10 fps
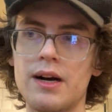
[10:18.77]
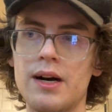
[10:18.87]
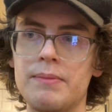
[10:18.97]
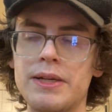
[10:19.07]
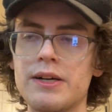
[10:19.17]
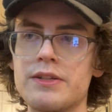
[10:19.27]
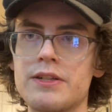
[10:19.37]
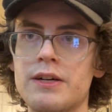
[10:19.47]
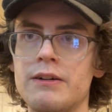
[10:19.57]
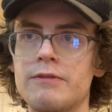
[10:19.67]
because
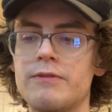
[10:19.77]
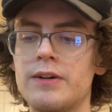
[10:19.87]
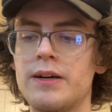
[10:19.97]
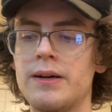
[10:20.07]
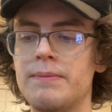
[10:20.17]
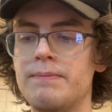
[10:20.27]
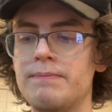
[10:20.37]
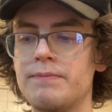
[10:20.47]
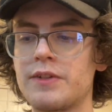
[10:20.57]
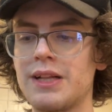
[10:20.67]
of
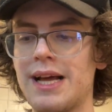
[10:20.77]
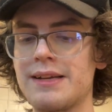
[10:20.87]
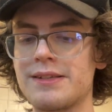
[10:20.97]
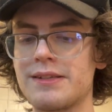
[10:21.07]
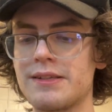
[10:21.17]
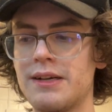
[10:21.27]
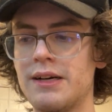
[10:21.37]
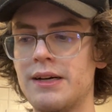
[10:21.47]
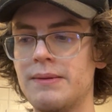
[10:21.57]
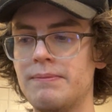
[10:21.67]
class
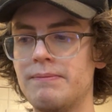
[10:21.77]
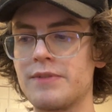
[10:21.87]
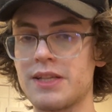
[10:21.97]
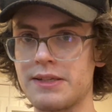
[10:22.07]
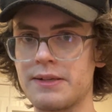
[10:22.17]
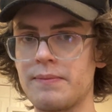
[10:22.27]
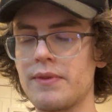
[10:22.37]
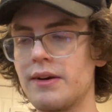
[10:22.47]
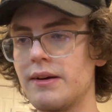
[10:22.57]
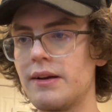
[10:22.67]
slicing.
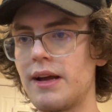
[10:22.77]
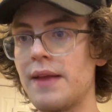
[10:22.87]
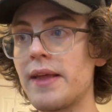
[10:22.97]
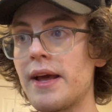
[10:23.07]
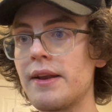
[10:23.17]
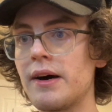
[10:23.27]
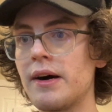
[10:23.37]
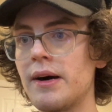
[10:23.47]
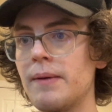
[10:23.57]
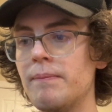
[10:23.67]
And then
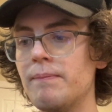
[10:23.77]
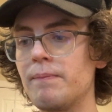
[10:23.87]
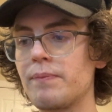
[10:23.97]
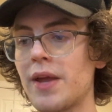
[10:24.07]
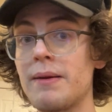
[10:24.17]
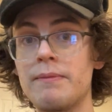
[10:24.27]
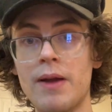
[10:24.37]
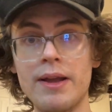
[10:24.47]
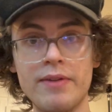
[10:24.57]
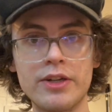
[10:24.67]

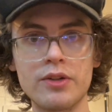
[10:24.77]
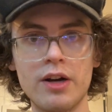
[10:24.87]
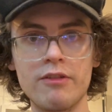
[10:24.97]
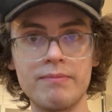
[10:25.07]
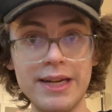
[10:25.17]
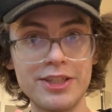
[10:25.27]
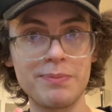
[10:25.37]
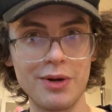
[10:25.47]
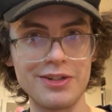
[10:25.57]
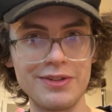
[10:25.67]
a vector of mesh
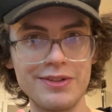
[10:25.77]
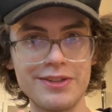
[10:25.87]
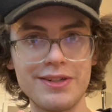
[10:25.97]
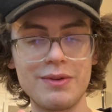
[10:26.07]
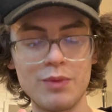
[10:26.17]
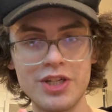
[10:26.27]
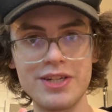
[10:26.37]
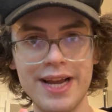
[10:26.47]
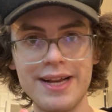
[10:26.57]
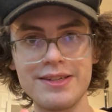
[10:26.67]
pointers, which
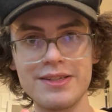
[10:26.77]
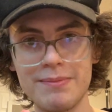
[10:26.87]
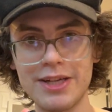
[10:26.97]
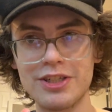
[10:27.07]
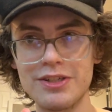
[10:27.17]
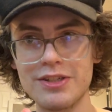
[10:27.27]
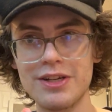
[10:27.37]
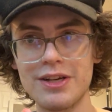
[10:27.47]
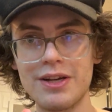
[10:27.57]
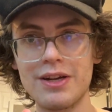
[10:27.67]
contains the meshes
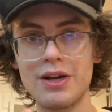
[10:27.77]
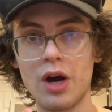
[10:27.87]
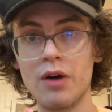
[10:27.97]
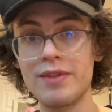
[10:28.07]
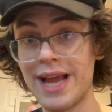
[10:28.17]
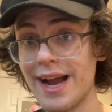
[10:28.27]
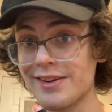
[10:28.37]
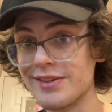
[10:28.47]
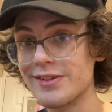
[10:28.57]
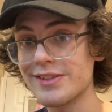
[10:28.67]
of the
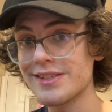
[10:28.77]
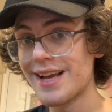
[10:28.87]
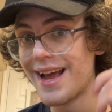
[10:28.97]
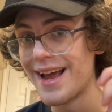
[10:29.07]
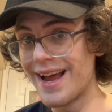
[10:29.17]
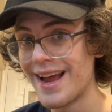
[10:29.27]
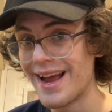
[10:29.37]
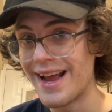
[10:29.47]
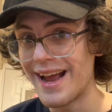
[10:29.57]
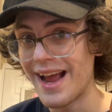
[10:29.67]
actors,
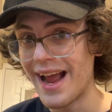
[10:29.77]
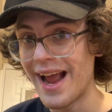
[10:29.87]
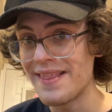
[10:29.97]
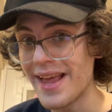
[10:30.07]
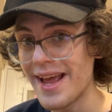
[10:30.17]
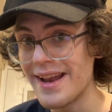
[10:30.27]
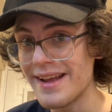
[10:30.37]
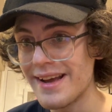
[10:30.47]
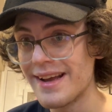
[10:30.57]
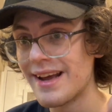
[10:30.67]
and
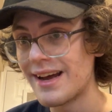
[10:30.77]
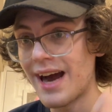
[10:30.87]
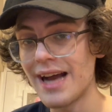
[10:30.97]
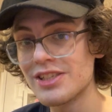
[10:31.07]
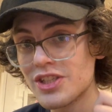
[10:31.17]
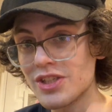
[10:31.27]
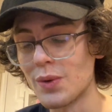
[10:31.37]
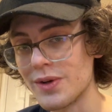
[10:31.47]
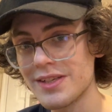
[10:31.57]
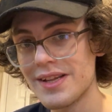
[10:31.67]
then I
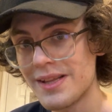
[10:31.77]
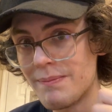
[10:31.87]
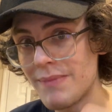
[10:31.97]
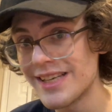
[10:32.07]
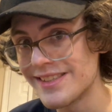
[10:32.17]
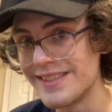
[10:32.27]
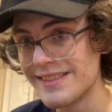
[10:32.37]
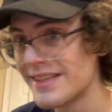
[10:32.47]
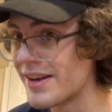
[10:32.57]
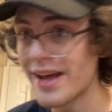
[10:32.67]
sort the
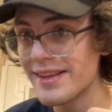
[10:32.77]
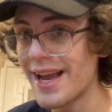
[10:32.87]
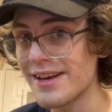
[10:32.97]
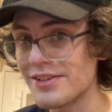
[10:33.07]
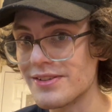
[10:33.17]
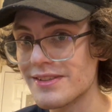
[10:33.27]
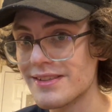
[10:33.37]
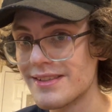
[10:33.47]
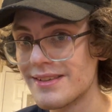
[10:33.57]
meshes, not the actors.